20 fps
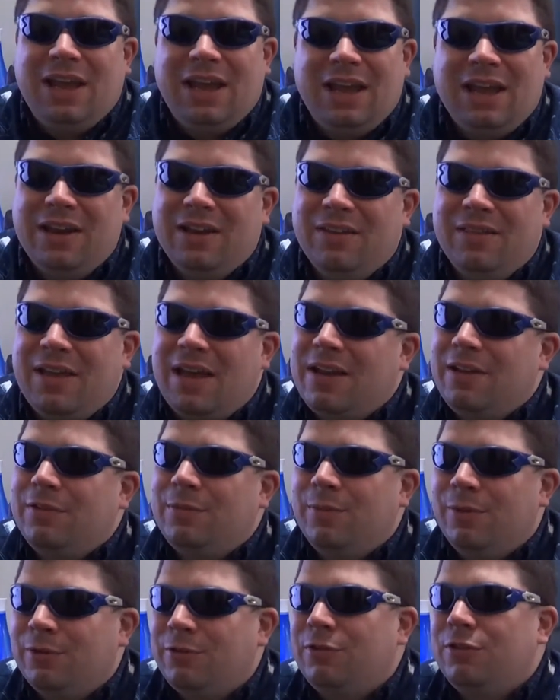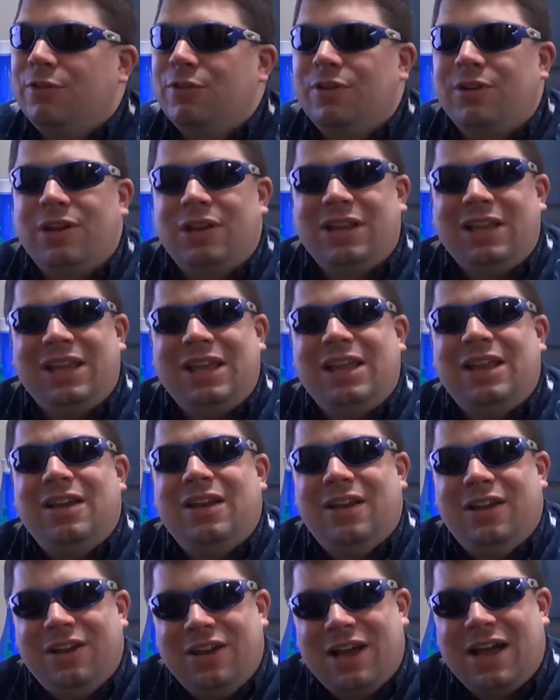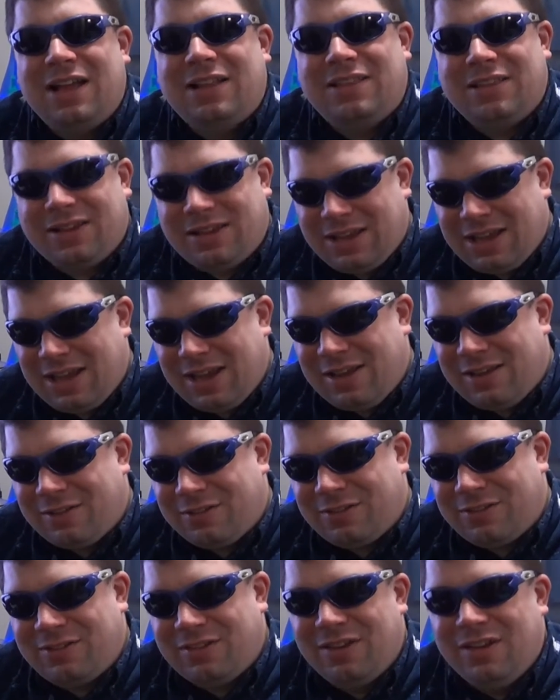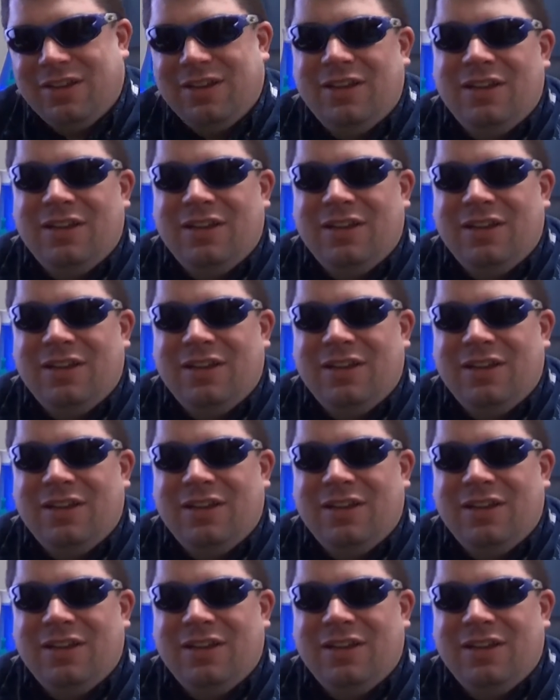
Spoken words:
and that is most certainly not the case.